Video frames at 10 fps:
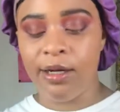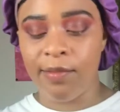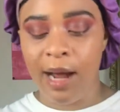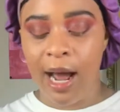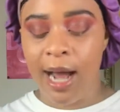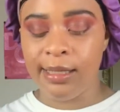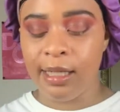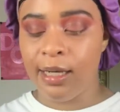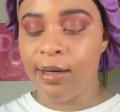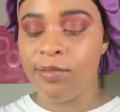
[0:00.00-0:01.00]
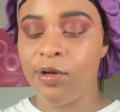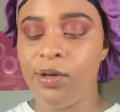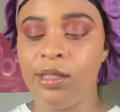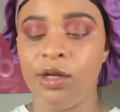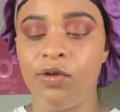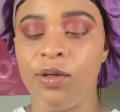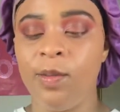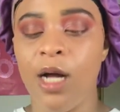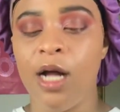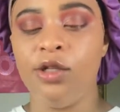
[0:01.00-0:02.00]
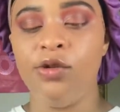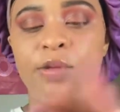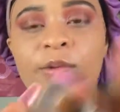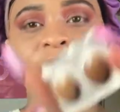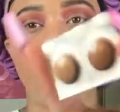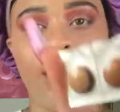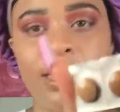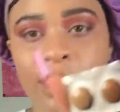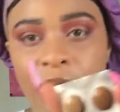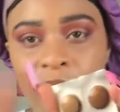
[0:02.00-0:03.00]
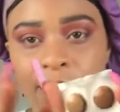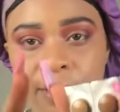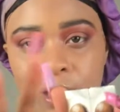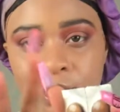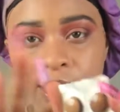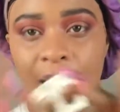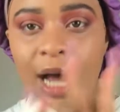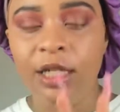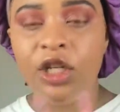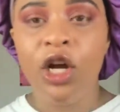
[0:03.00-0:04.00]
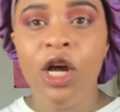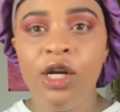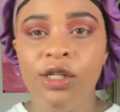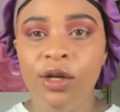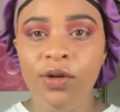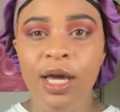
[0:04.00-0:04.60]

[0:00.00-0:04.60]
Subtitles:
under my eyes, and then I'm going to cream contour with chestnut and butterscotch. So